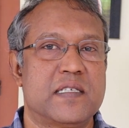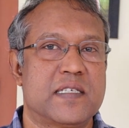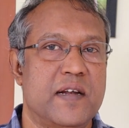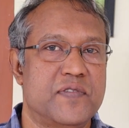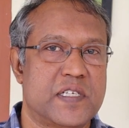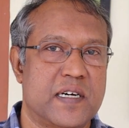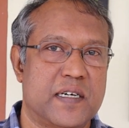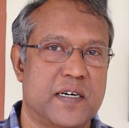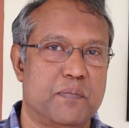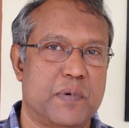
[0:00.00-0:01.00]
a
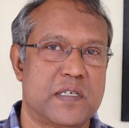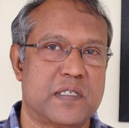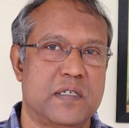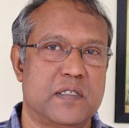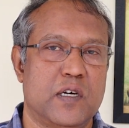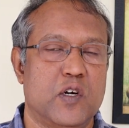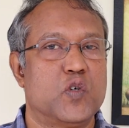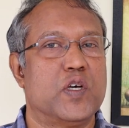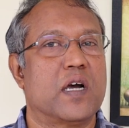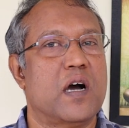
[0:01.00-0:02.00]
self-centered person
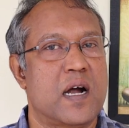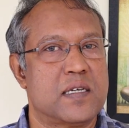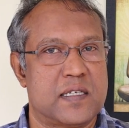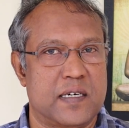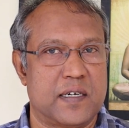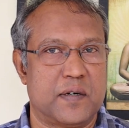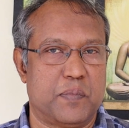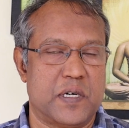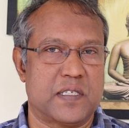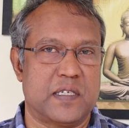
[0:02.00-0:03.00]
to a
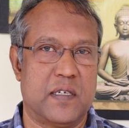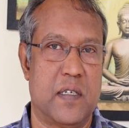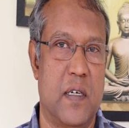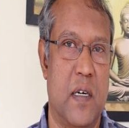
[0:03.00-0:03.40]
God-centered person.